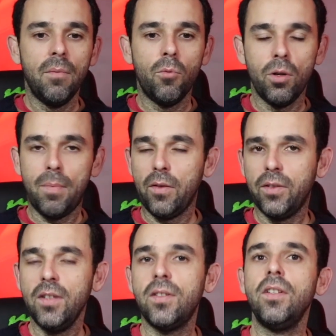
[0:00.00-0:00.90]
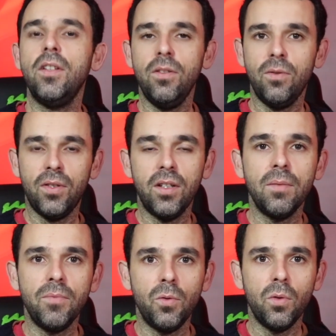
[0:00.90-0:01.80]
more about this, and then you send
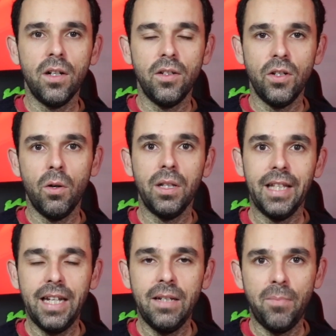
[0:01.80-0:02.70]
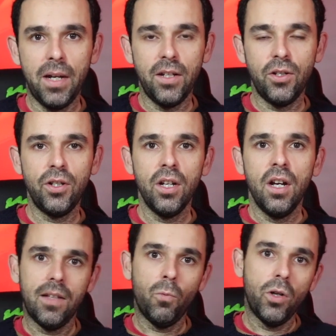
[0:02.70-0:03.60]
them to a, you know, a landing page
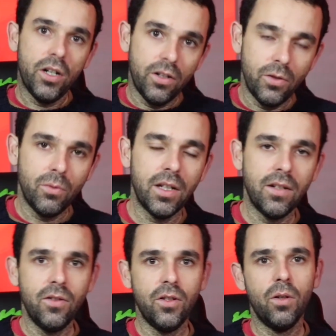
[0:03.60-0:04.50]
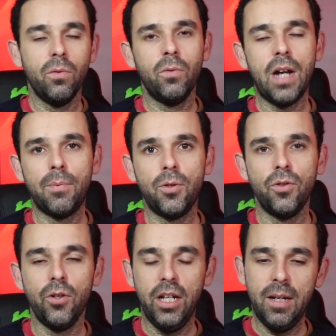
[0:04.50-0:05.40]
where you then, you know, capture
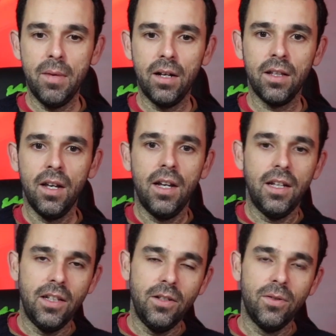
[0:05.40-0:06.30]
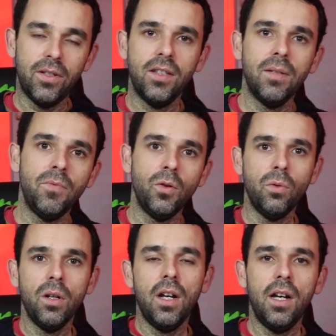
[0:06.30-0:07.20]
their email, and then you send them
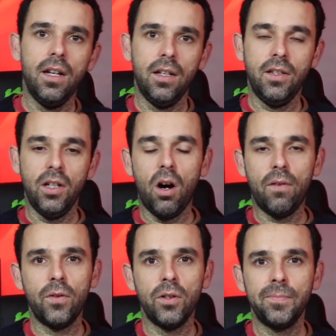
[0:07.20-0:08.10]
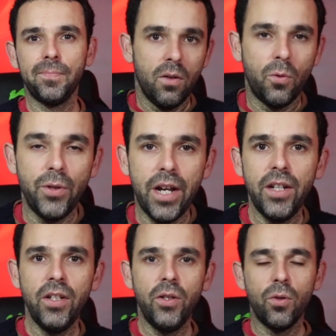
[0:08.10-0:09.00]
to the offer.
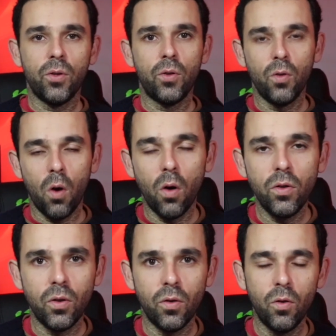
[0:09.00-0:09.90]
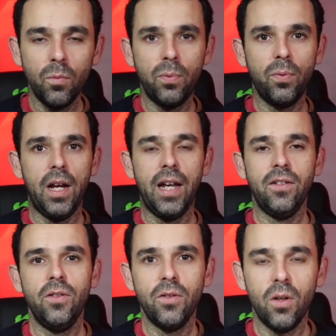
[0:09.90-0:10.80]
Creating your own group,
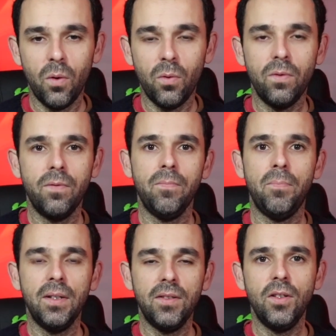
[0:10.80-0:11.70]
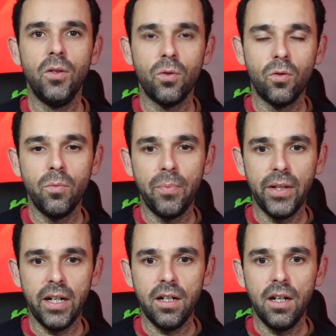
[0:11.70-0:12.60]
and, you know, building your group
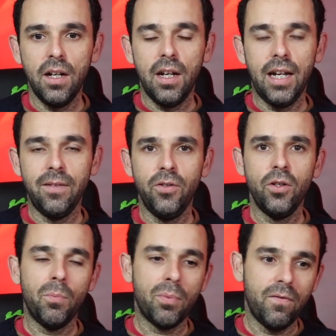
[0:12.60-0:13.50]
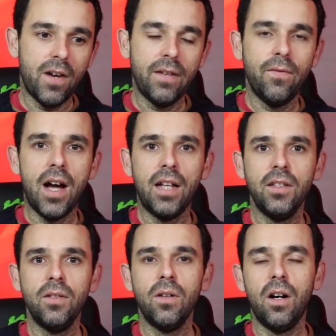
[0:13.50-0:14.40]
there, and, you know, provide
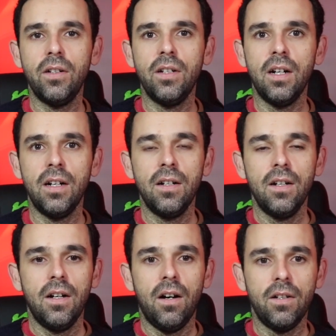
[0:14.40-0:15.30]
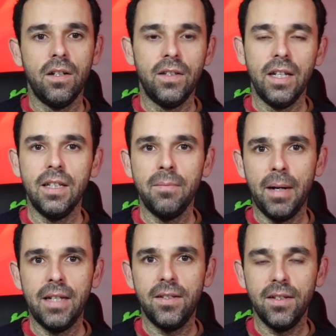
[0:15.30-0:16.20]
value on a daily
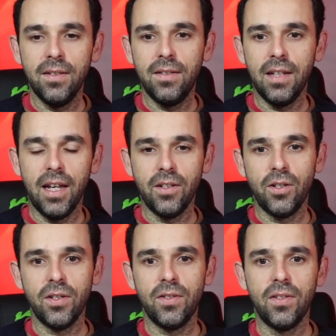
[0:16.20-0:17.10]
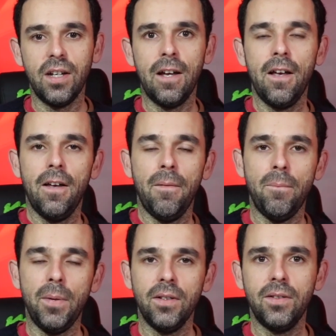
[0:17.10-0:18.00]
basis, and just
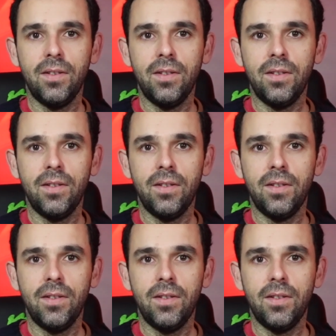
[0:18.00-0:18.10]
build